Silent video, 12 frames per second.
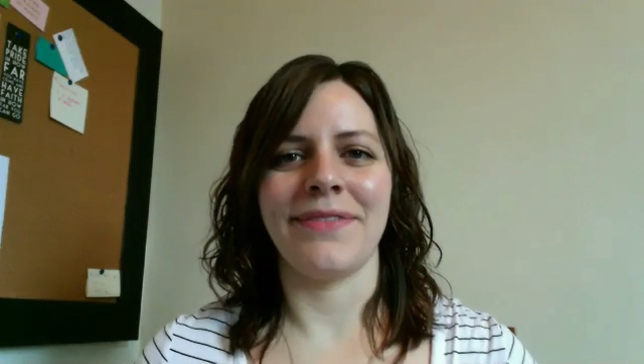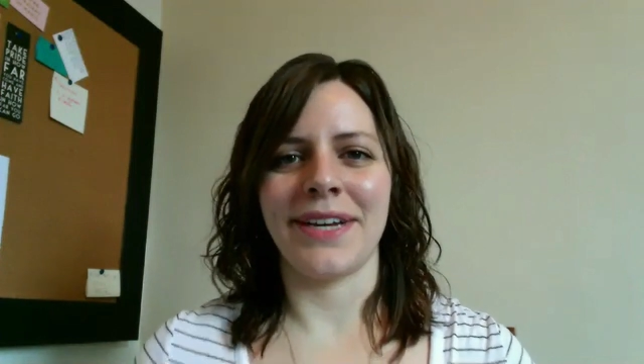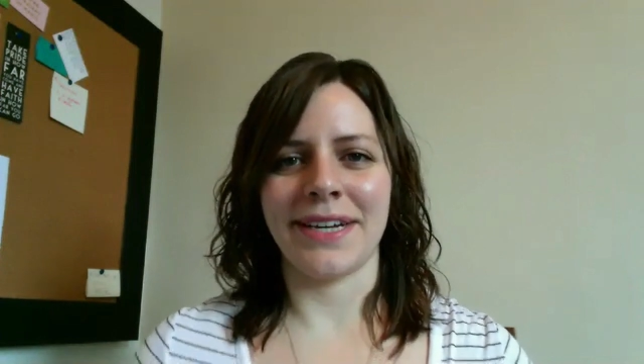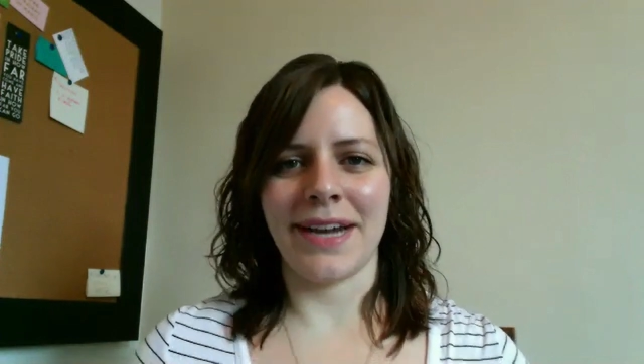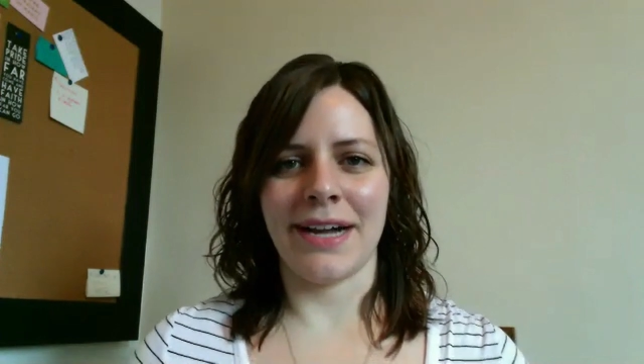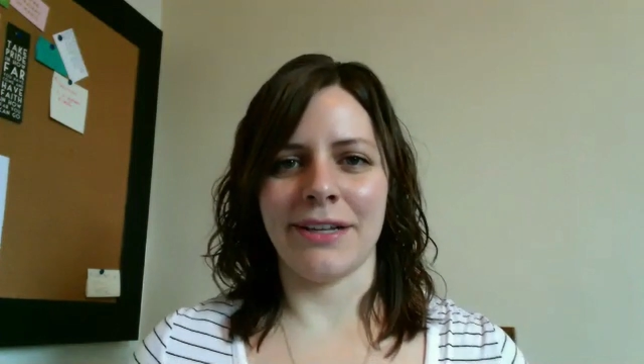an
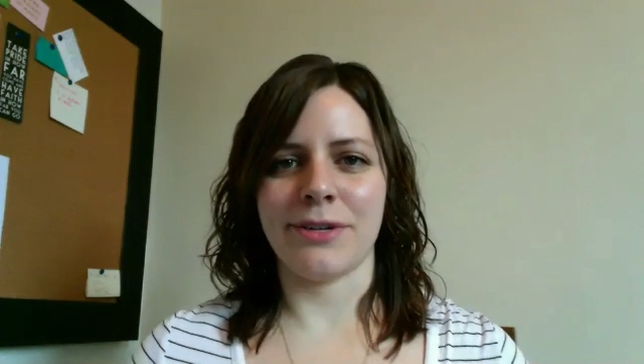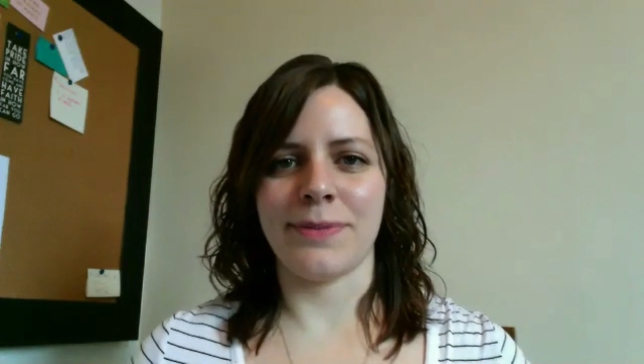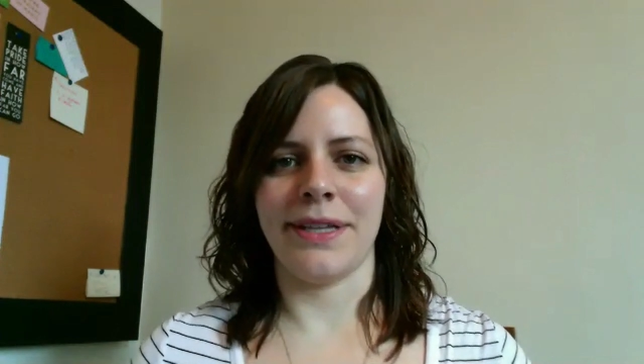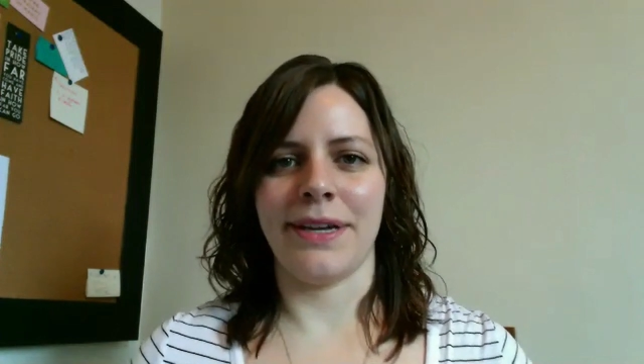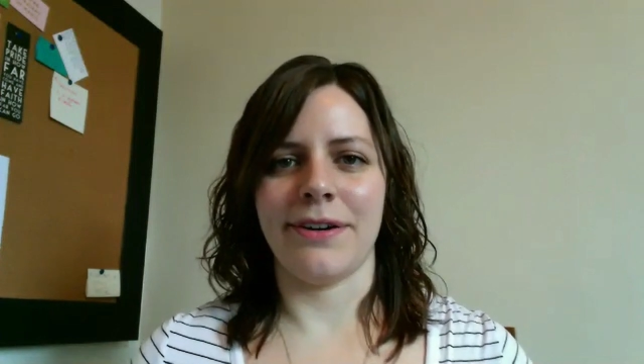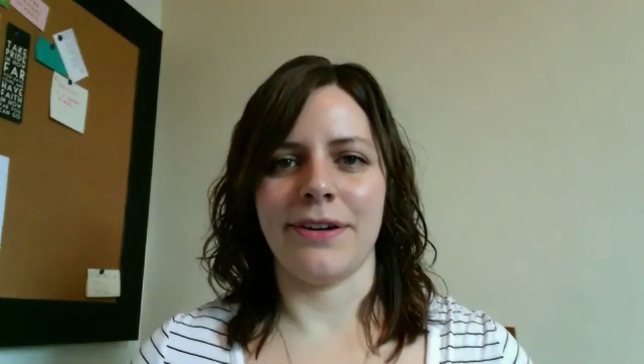
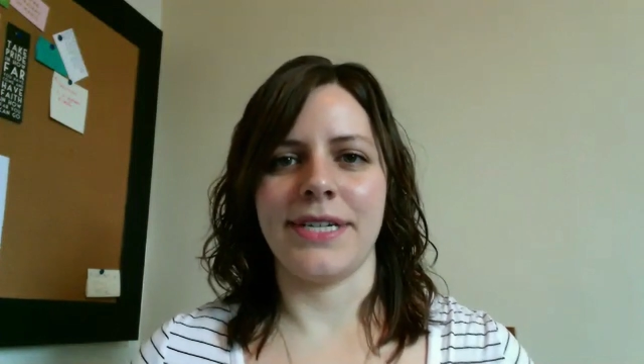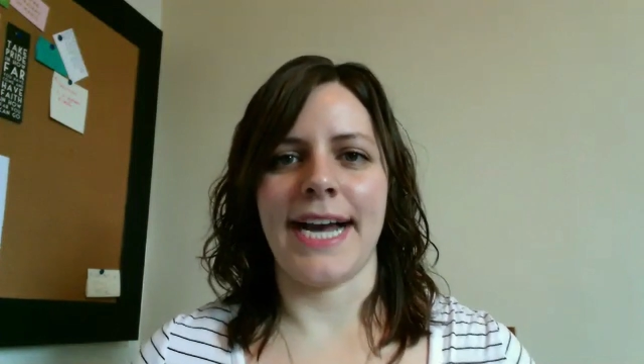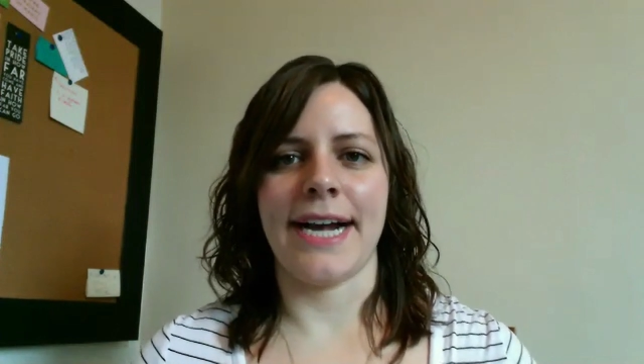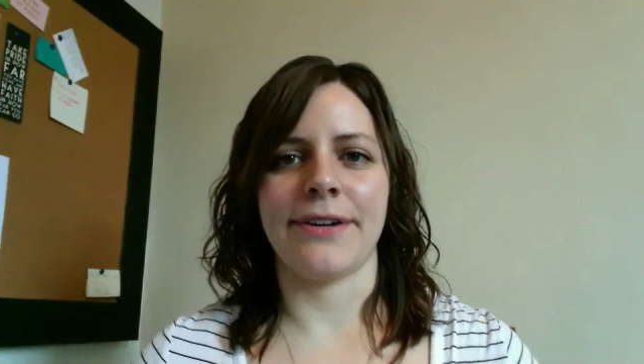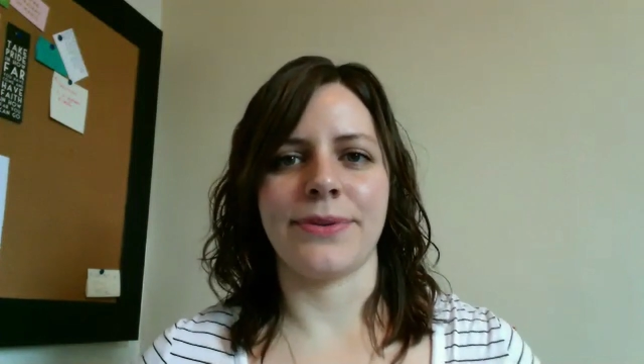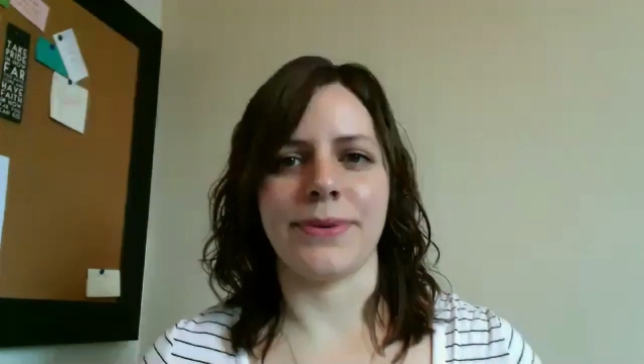acknowledgement letter and
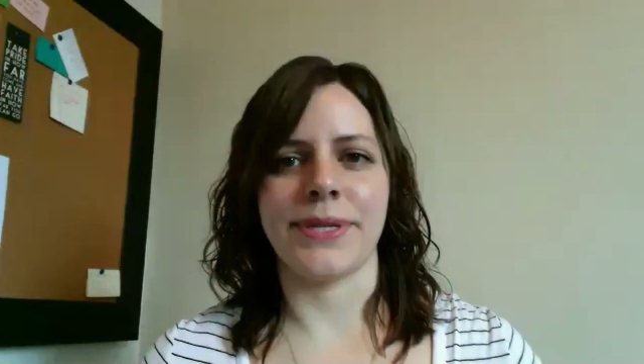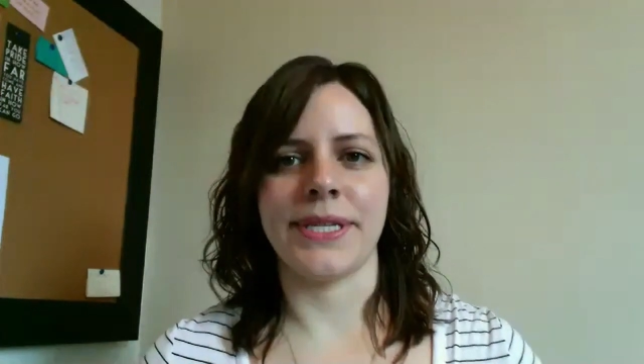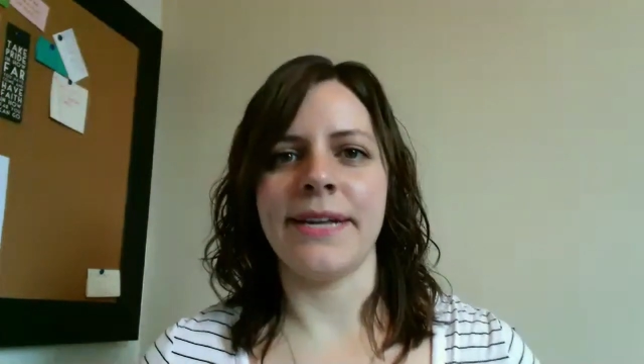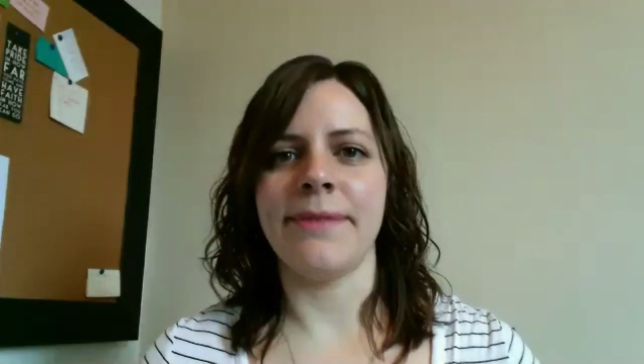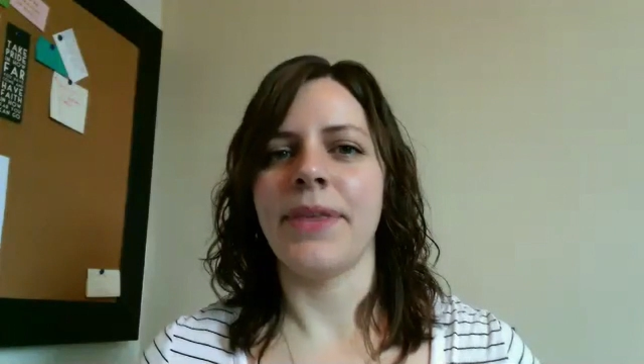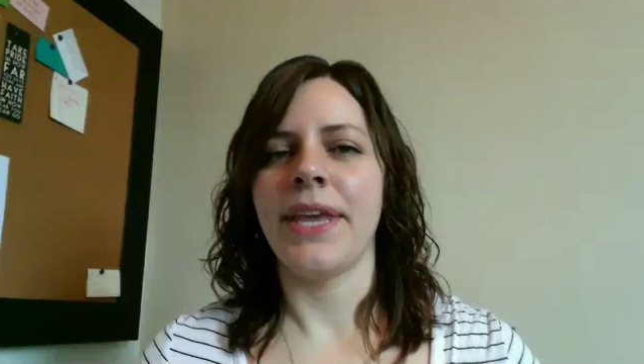tax
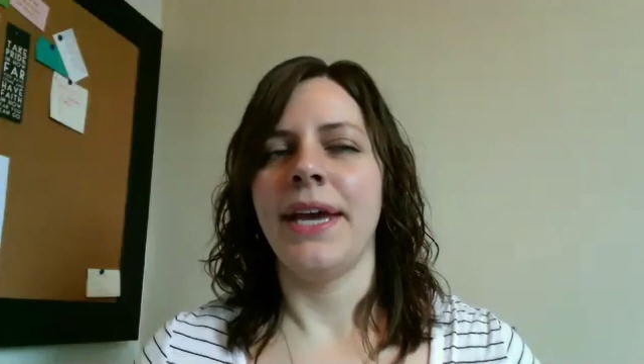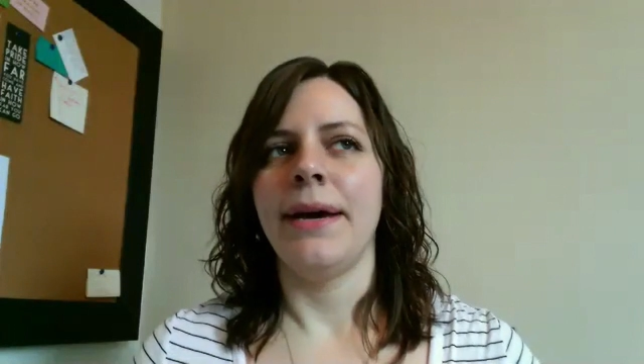receipt,